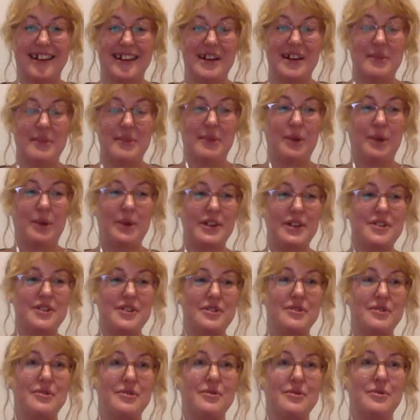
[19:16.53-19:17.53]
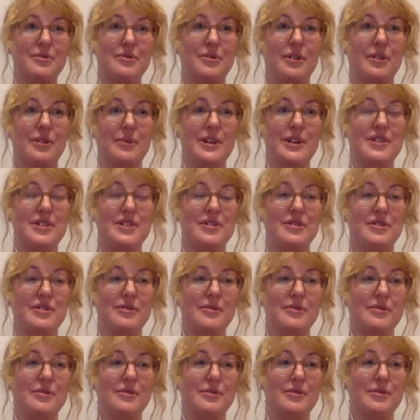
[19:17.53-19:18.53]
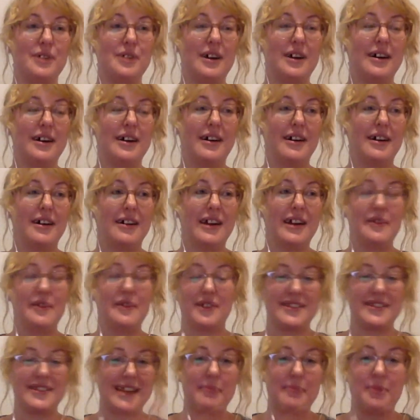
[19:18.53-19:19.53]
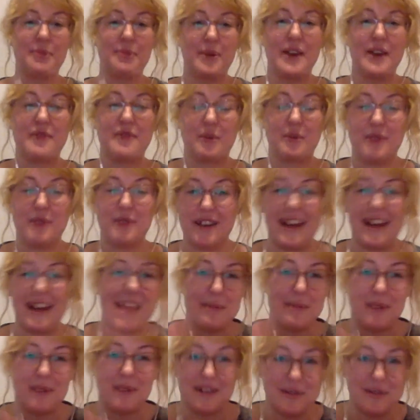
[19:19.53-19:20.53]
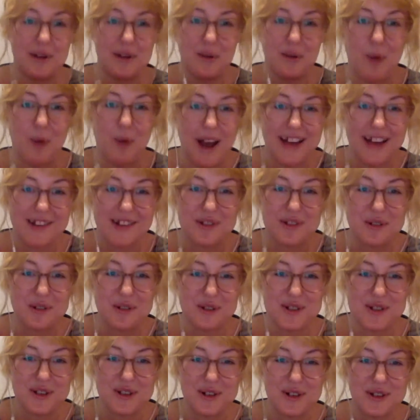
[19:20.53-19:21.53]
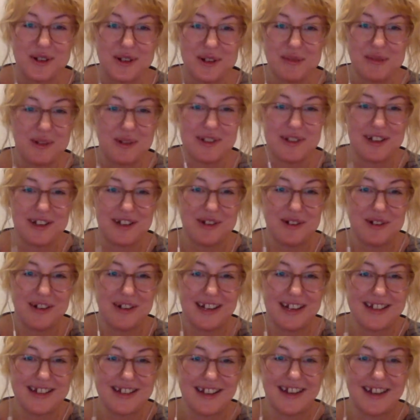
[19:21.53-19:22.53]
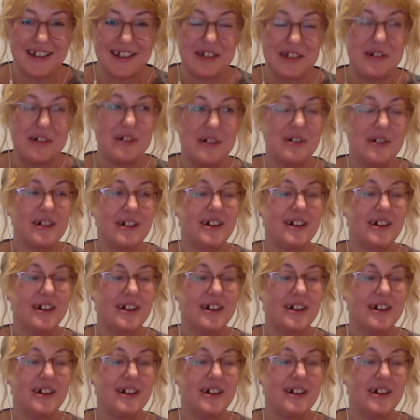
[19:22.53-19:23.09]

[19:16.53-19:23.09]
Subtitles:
But we do. If I step away from the name and why it's called circling, because I don't exactly know.